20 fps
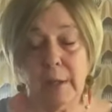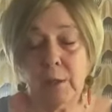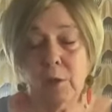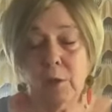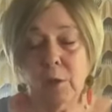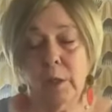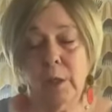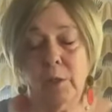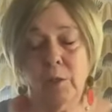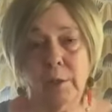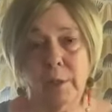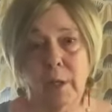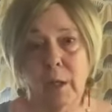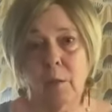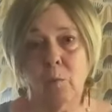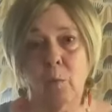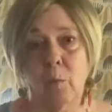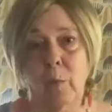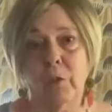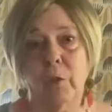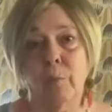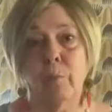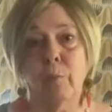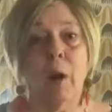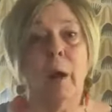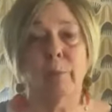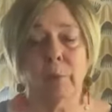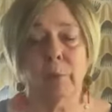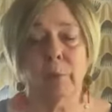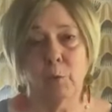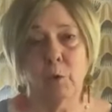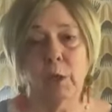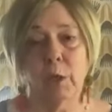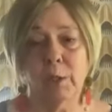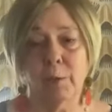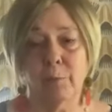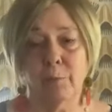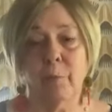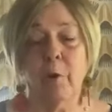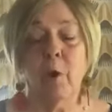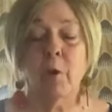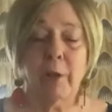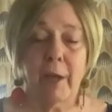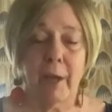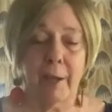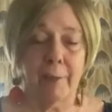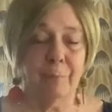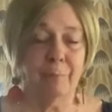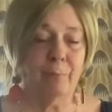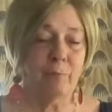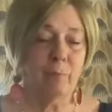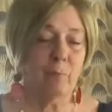I couldn't understand what the problem was. Okay.